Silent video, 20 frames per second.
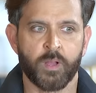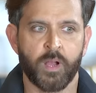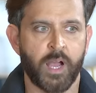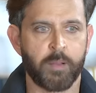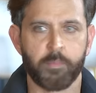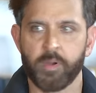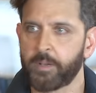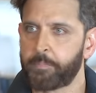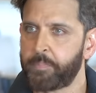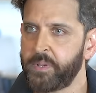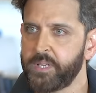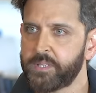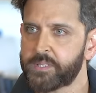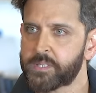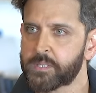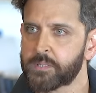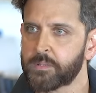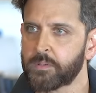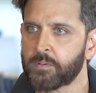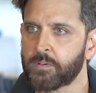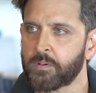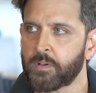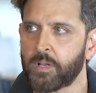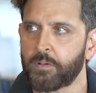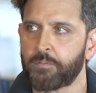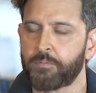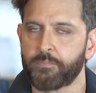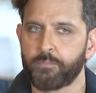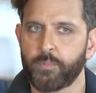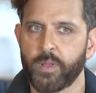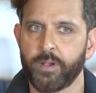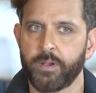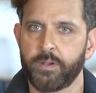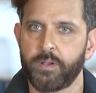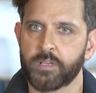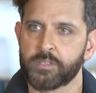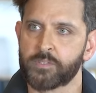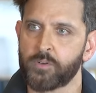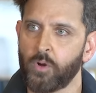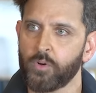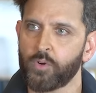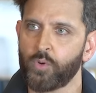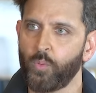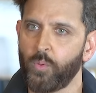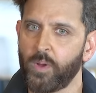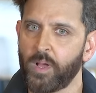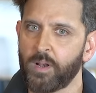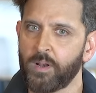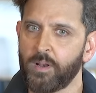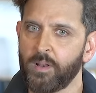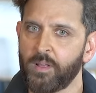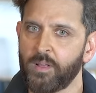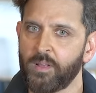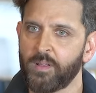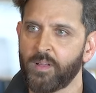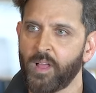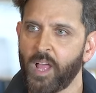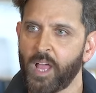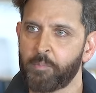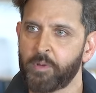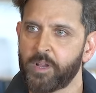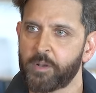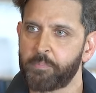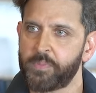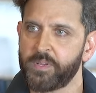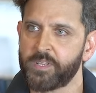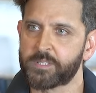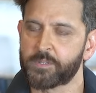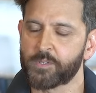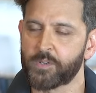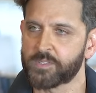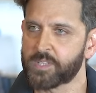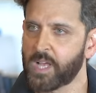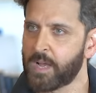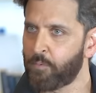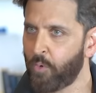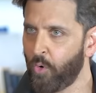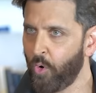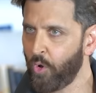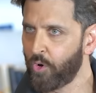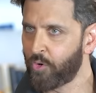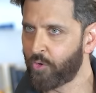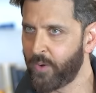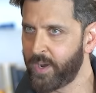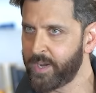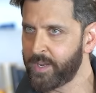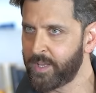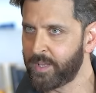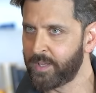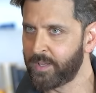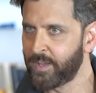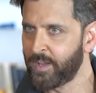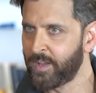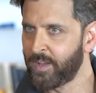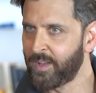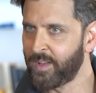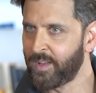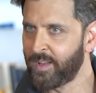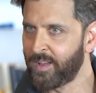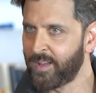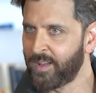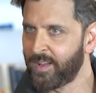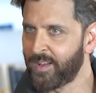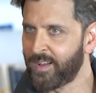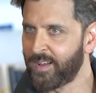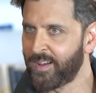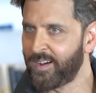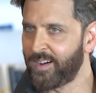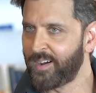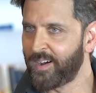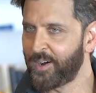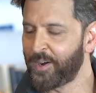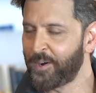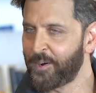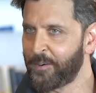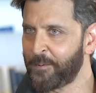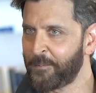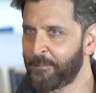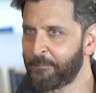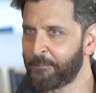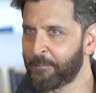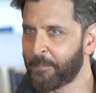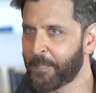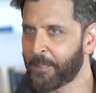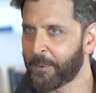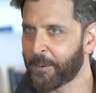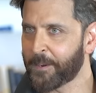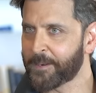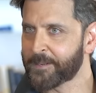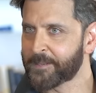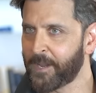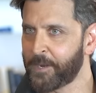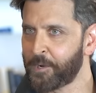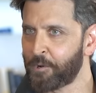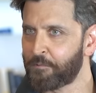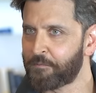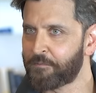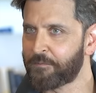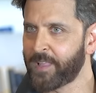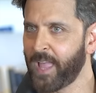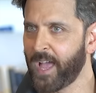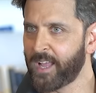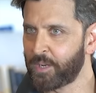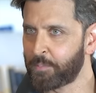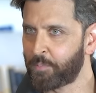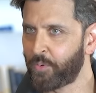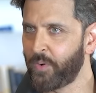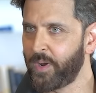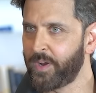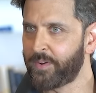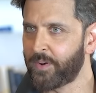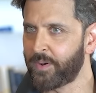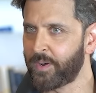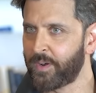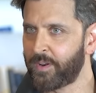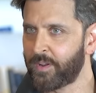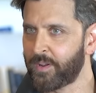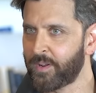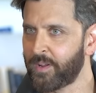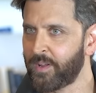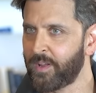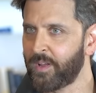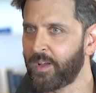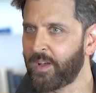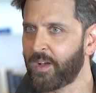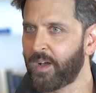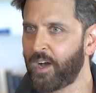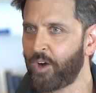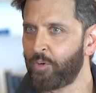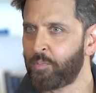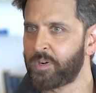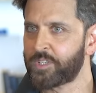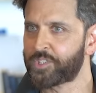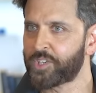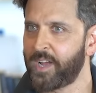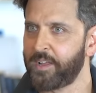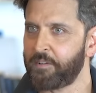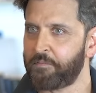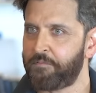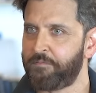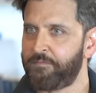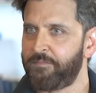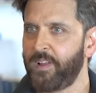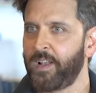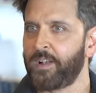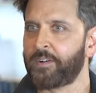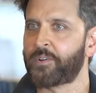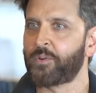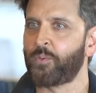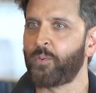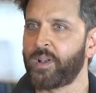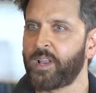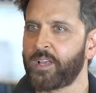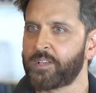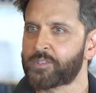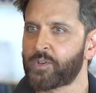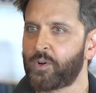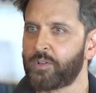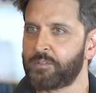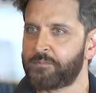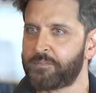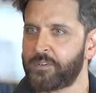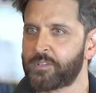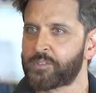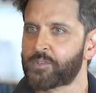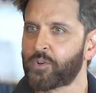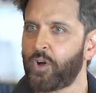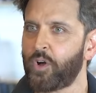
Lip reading: I'm at peace. When it does not do well, I'm at peace because I've already kind of calibrated how much I felt when I saw the first